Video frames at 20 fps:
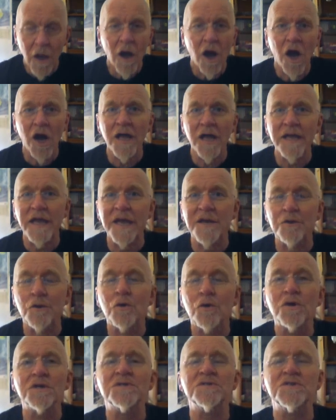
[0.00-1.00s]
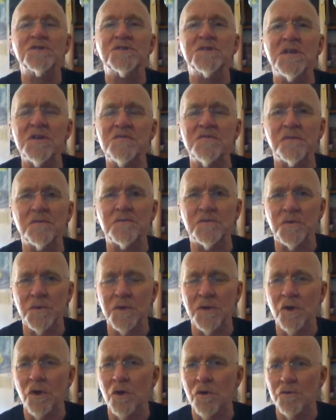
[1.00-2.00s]
I cannot conceive of
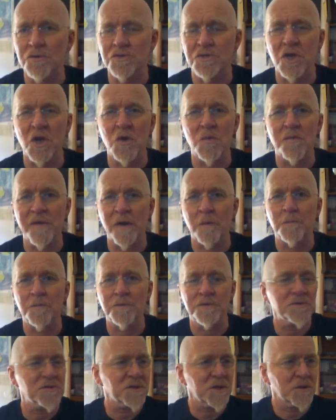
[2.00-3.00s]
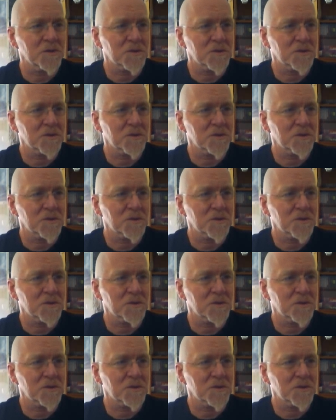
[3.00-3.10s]
doing a horoscope without Pluto.